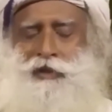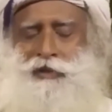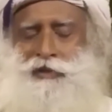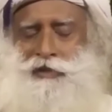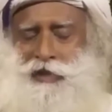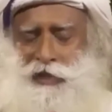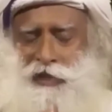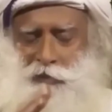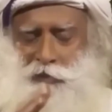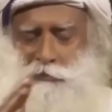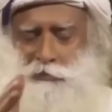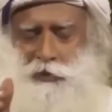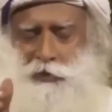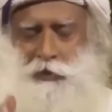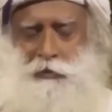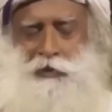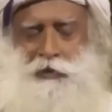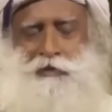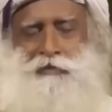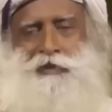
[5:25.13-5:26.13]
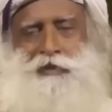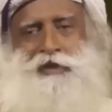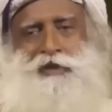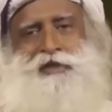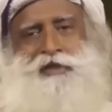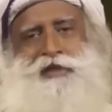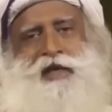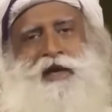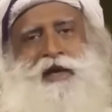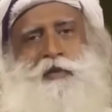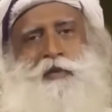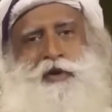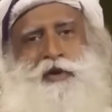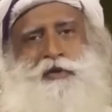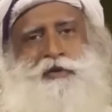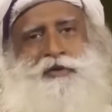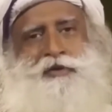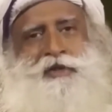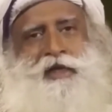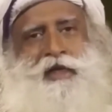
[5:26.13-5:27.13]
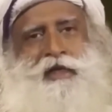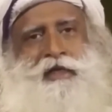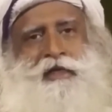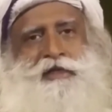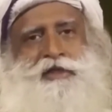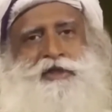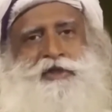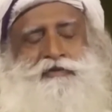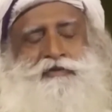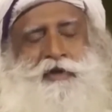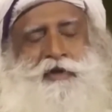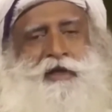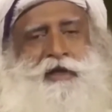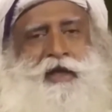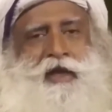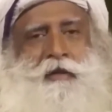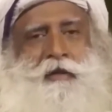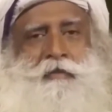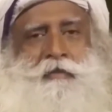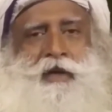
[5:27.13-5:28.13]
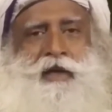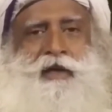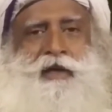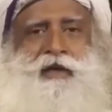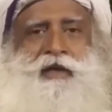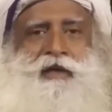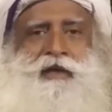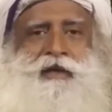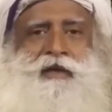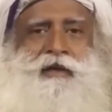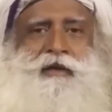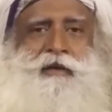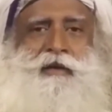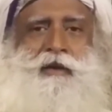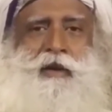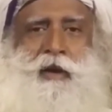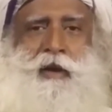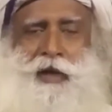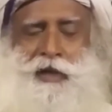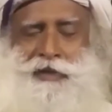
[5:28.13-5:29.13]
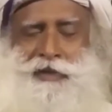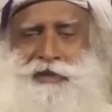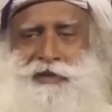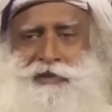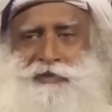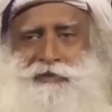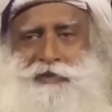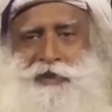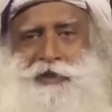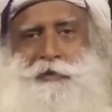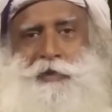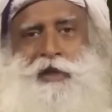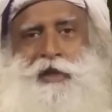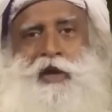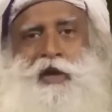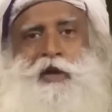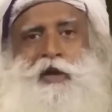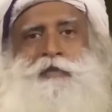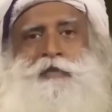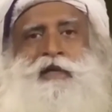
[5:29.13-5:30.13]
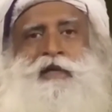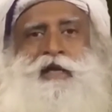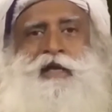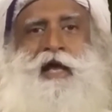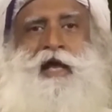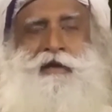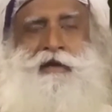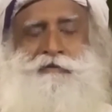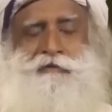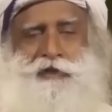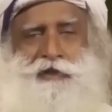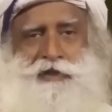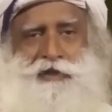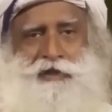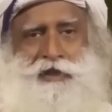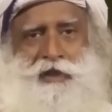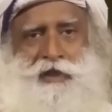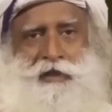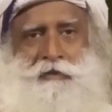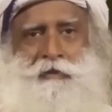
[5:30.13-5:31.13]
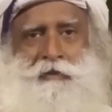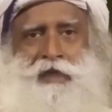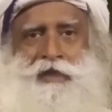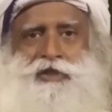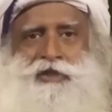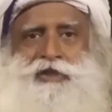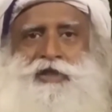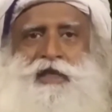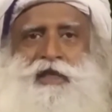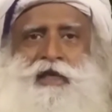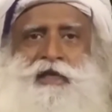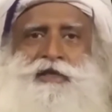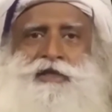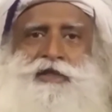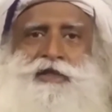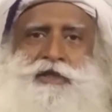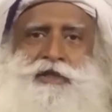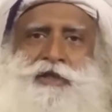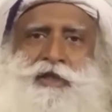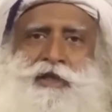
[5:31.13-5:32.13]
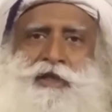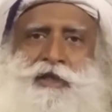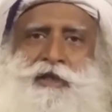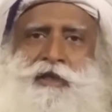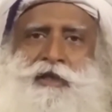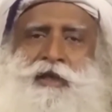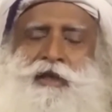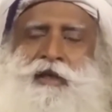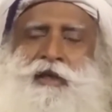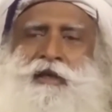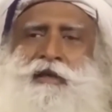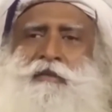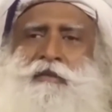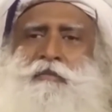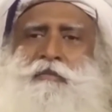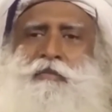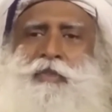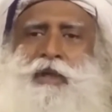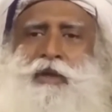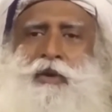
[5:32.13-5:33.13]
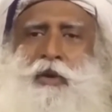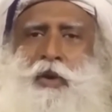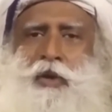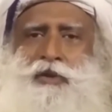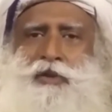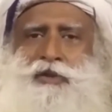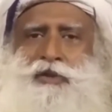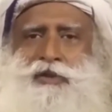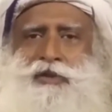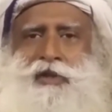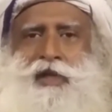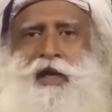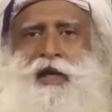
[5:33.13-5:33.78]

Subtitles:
second problem is, what you're saying is different. There are many laws which may not be relevant, but still existing, because